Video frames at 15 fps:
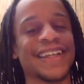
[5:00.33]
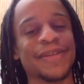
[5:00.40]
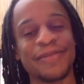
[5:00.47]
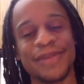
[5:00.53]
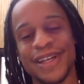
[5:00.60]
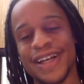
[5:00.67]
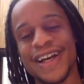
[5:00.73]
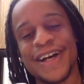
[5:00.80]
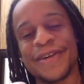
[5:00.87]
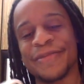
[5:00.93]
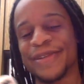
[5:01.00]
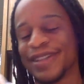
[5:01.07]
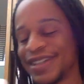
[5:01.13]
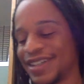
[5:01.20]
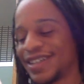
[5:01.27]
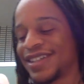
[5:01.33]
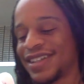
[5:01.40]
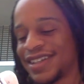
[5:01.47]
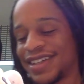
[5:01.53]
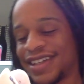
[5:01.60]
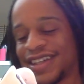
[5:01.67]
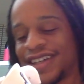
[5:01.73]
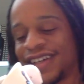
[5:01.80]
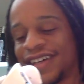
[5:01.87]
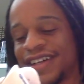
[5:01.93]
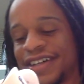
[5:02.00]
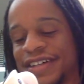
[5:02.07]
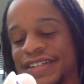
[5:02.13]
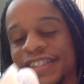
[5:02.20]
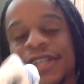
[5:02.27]
Give me a comment.
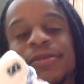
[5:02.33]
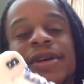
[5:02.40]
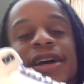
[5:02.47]
Tell me how